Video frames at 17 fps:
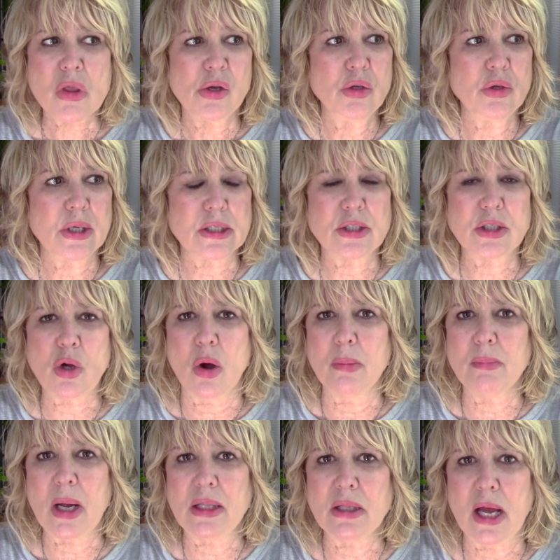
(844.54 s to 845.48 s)
You get to go
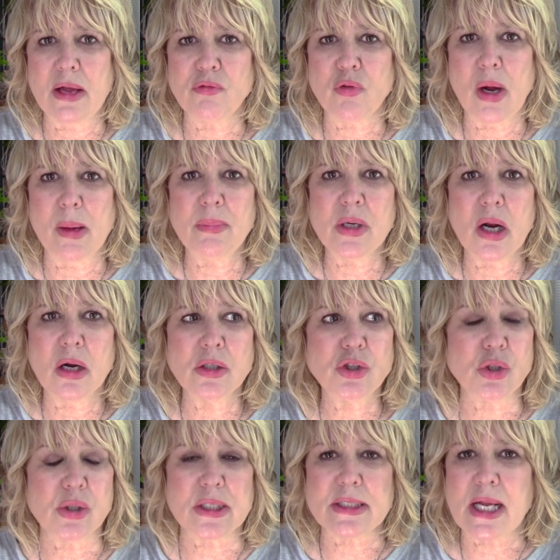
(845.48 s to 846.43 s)
on my live
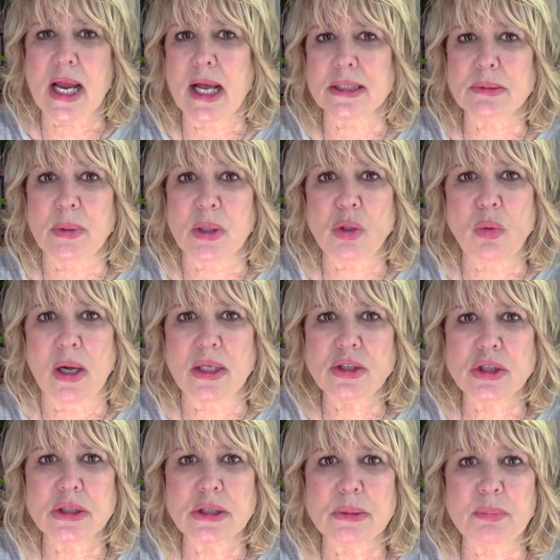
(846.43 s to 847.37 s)
webinars. You get to ask me
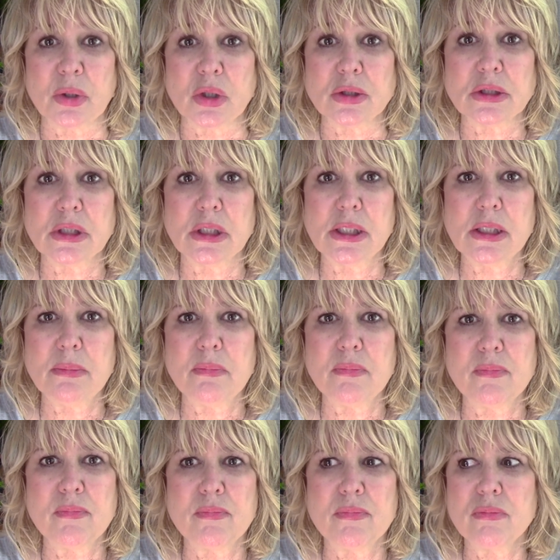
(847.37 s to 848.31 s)
questions personally.
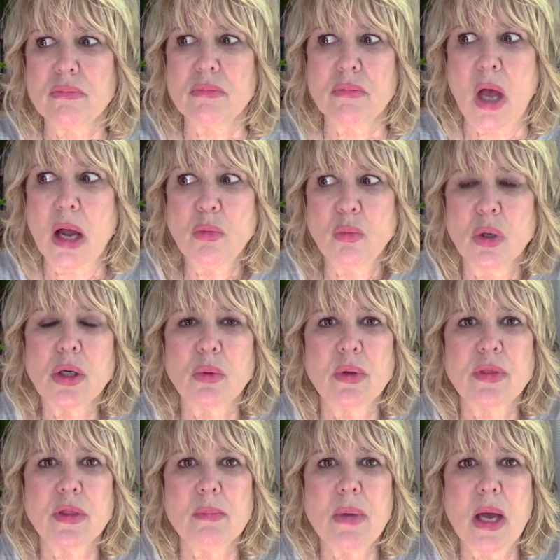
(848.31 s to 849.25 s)
I work
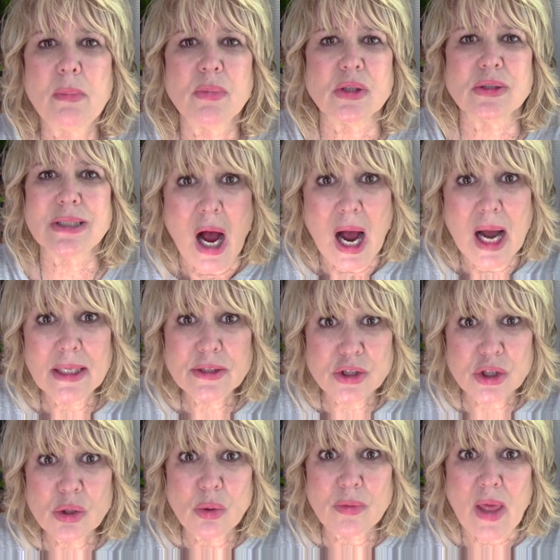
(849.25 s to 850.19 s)
with the members. I
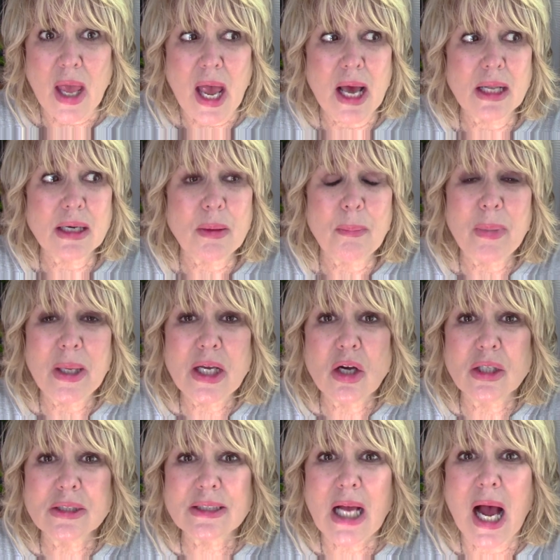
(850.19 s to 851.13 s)
do that
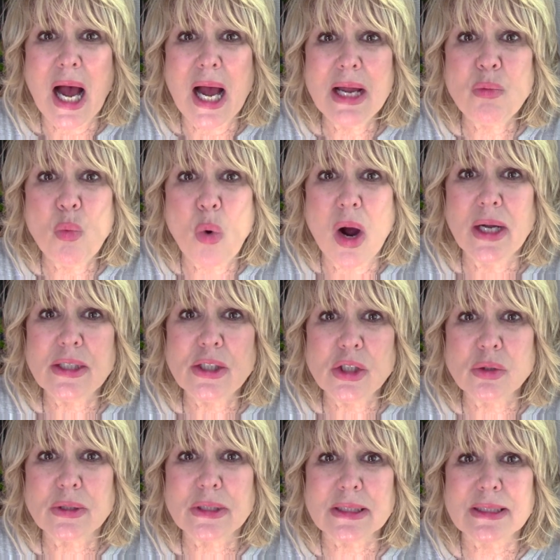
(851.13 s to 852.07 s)
because I want
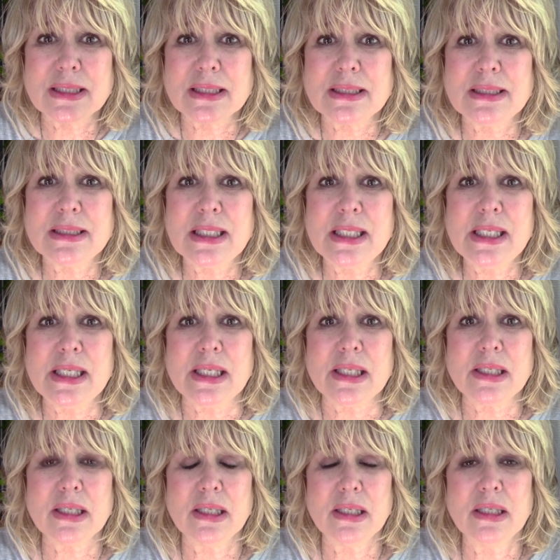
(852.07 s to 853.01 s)
you to
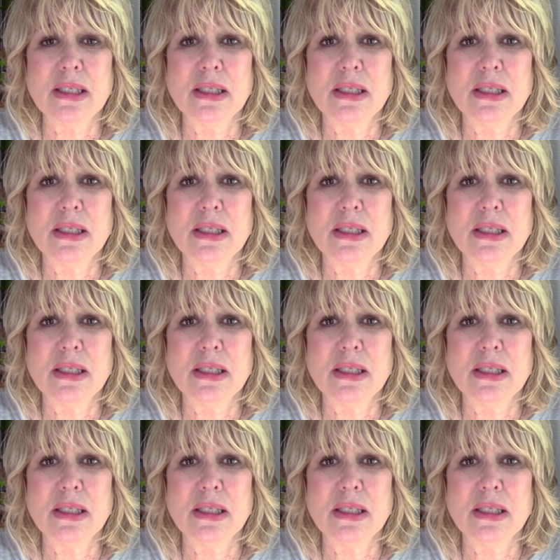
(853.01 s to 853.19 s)
succeed.